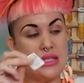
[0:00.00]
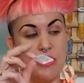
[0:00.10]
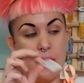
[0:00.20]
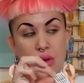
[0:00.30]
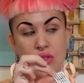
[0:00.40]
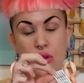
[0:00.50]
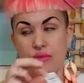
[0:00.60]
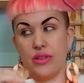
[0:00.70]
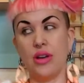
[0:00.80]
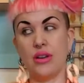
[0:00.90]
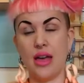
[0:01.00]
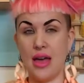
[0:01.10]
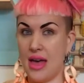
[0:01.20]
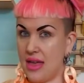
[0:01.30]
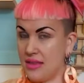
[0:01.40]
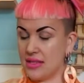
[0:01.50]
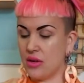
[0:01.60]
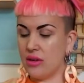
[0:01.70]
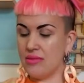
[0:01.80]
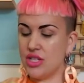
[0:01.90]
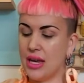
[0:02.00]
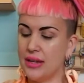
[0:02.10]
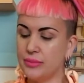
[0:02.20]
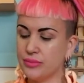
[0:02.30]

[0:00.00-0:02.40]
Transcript: for both the overlocker and the sewing machine.